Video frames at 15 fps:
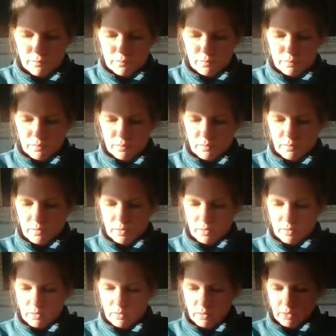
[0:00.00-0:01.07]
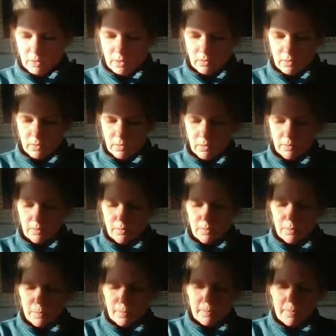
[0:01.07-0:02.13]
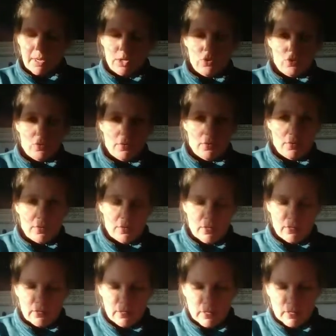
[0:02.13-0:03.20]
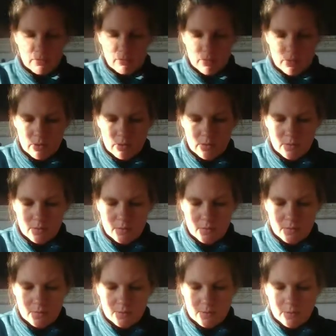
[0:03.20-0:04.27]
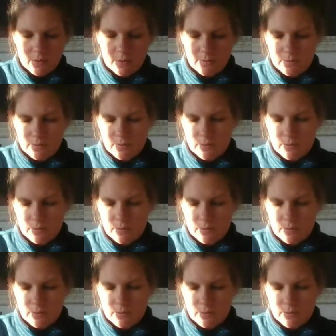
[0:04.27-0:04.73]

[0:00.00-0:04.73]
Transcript: So what I'm going to do is pinch the side with the fluff,